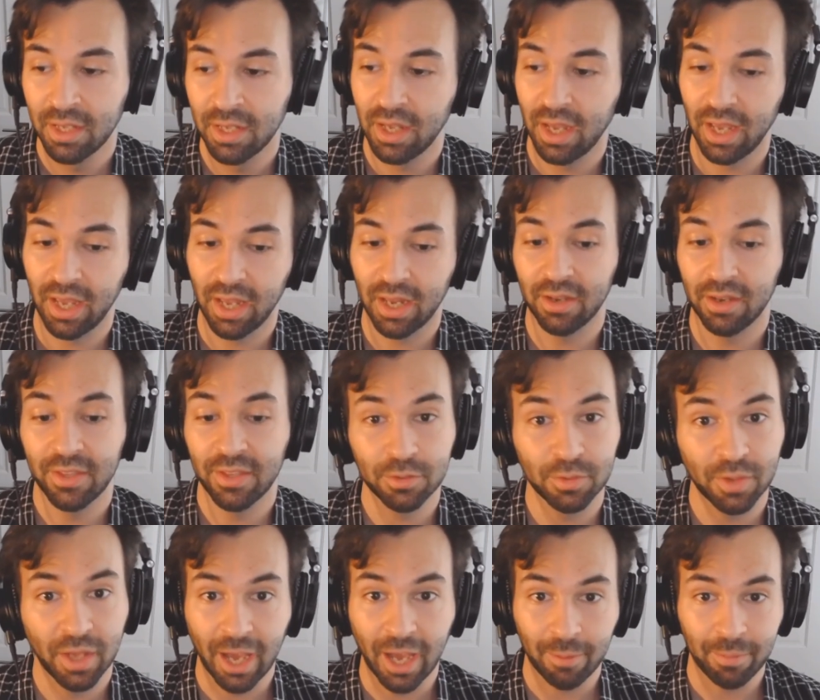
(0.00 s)
And this will
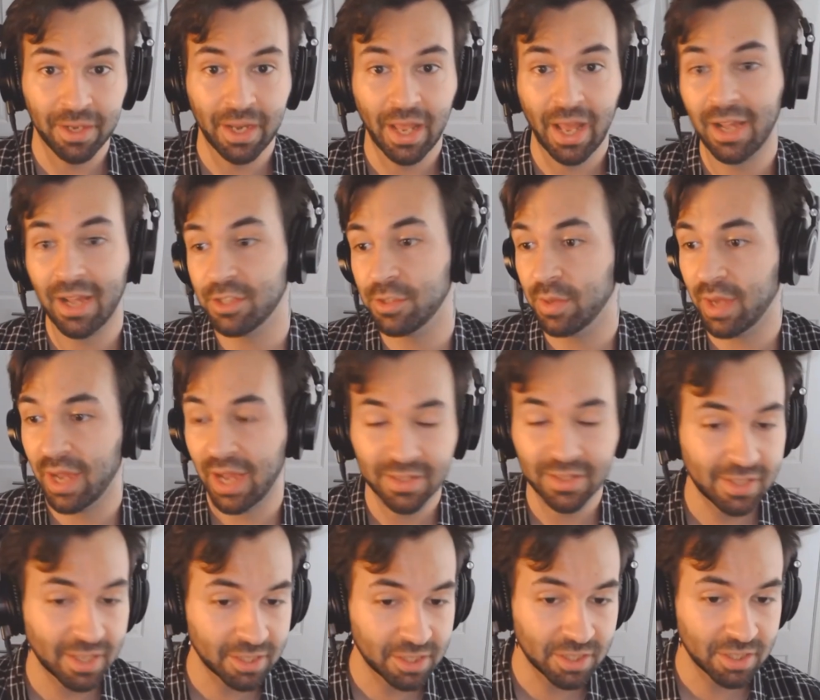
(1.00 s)
happen as you add
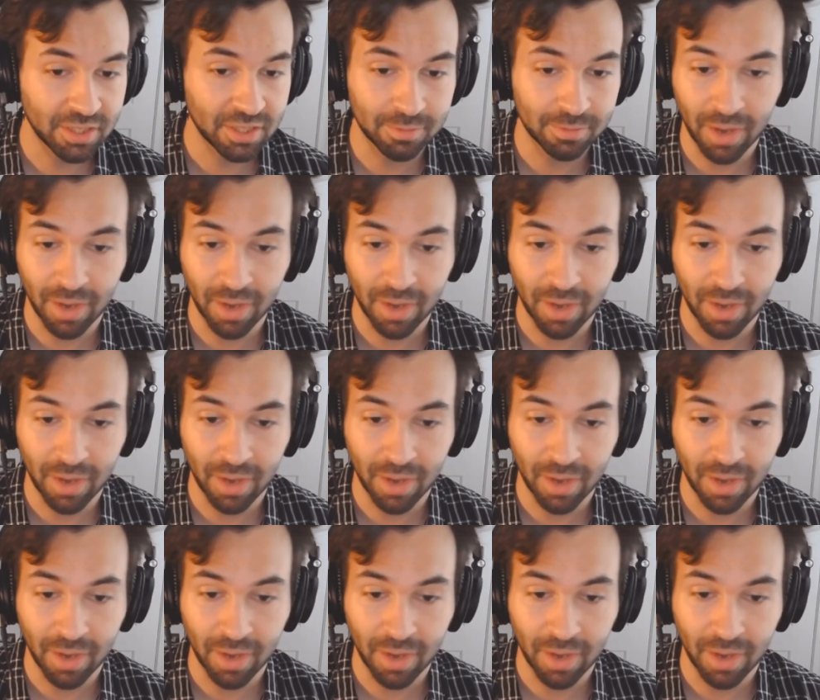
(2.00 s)
sections,